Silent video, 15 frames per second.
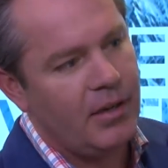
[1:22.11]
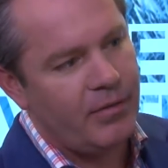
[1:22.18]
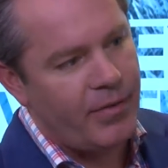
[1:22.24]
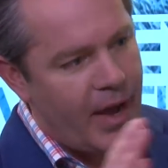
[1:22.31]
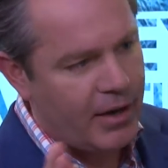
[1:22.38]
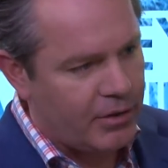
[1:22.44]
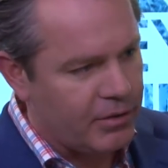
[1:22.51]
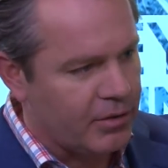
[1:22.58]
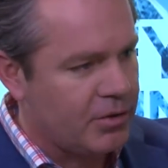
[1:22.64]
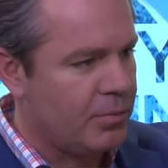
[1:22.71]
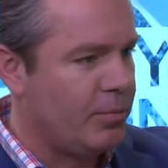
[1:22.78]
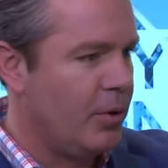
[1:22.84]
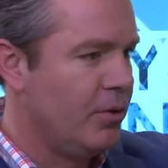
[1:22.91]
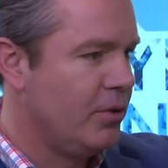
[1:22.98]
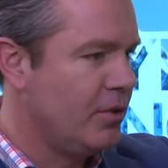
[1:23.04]
factor
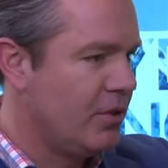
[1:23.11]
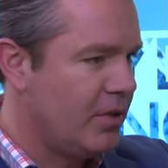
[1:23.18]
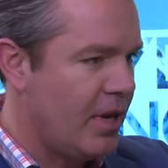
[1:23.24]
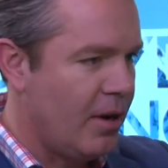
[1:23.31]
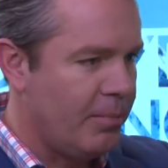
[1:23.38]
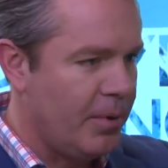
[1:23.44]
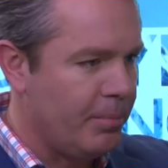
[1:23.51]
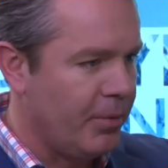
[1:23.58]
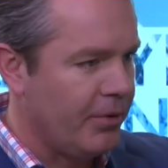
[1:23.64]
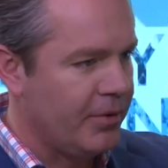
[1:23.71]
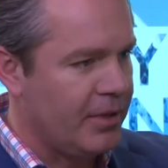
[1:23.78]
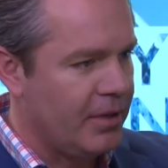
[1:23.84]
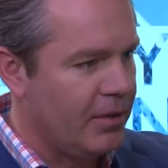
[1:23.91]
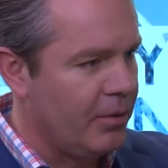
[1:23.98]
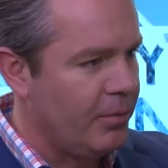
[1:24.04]
exposures, how people
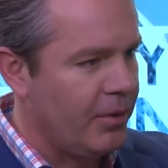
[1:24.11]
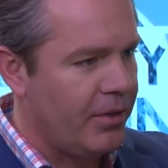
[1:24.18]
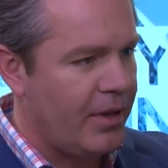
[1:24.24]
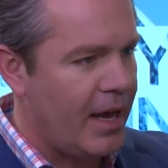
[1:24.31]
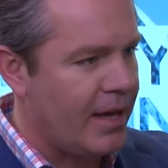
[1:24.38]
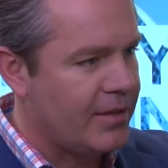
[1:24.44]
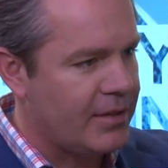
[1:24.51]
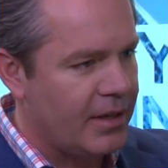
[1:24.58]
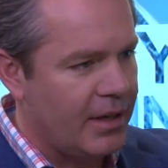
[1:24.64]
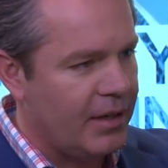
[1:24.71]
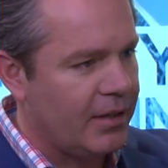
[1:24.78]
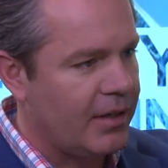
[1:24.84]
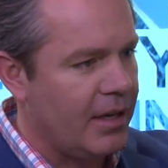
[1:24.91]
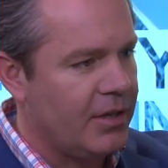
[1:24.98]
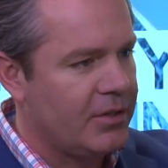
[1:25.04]
deal with asset
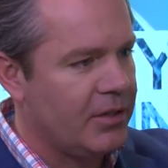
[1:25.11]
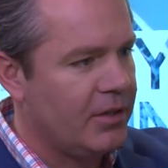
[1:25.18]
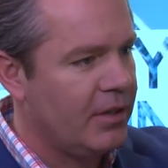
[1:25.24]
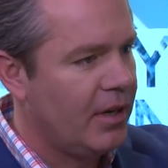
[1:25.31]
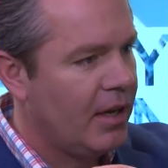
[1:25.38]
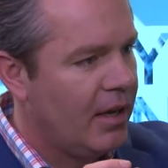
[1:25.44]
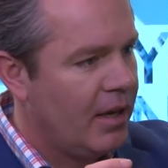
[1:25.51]
allocation.